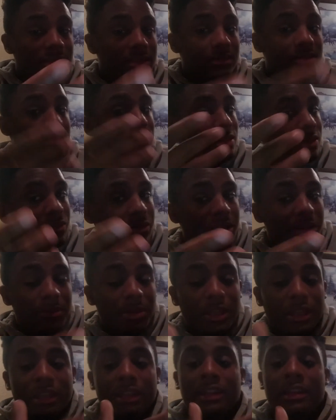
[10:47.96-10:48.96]
See what I
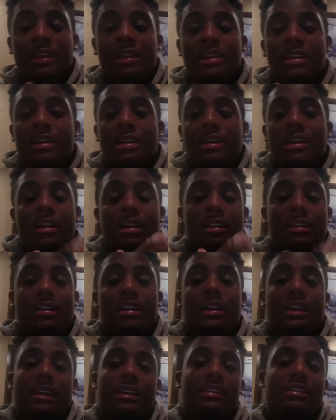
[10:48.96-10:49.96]
mean?
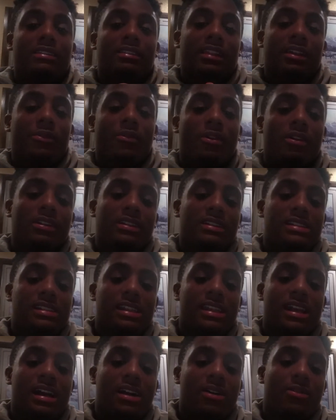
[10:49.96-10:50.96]
Like, they want to
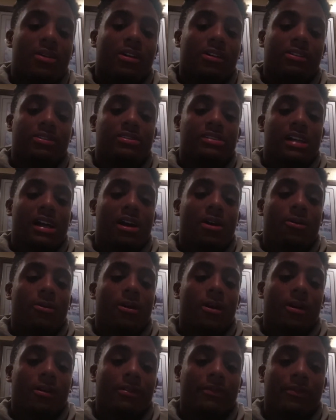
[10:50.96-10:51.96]
see how hard
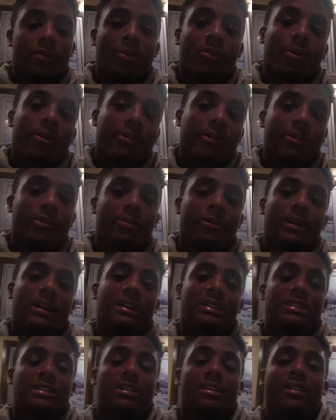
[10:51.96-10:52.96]
of a worker you
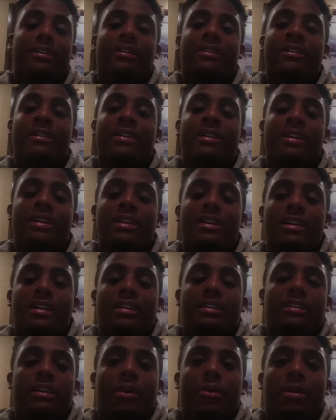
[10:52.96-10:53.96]
guys are.
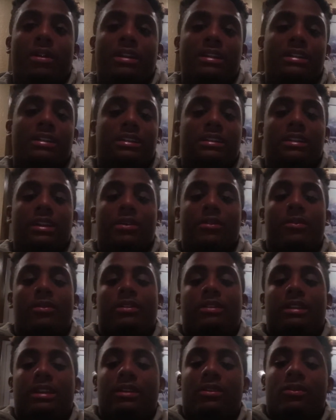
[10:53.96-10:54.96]

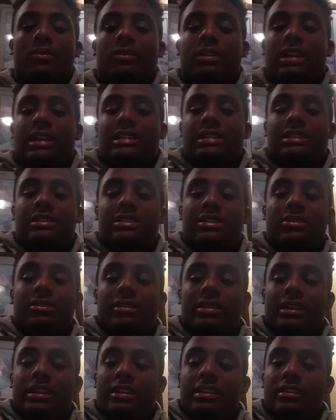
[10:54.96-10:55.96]
They don't
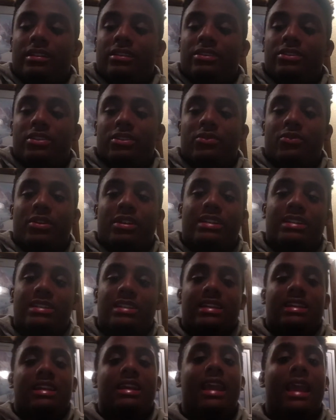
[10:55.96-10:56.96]
necessarily just want to
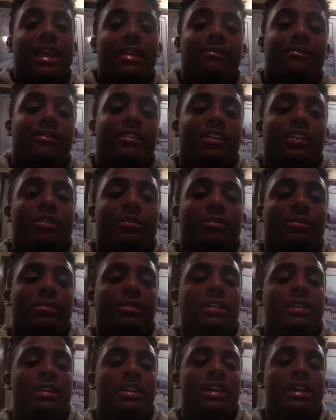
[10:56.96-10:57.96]
see game film.
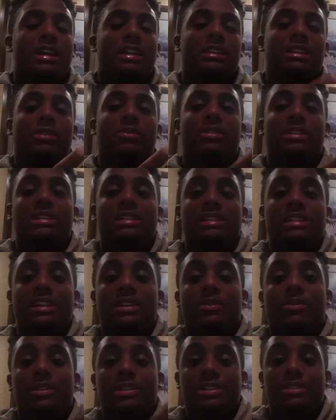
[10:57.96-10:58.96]
They want to see
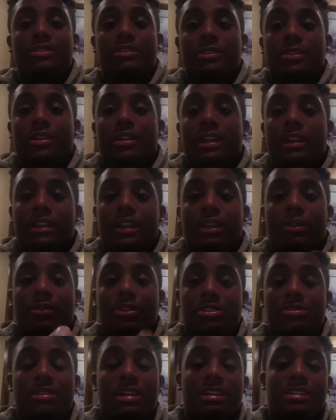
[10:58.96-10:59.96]
what you
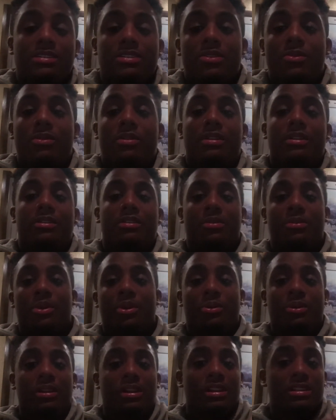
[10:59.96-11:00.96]
guys do in your
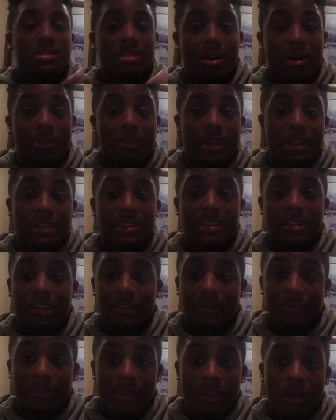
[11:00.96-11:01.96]
communities. All that stuff.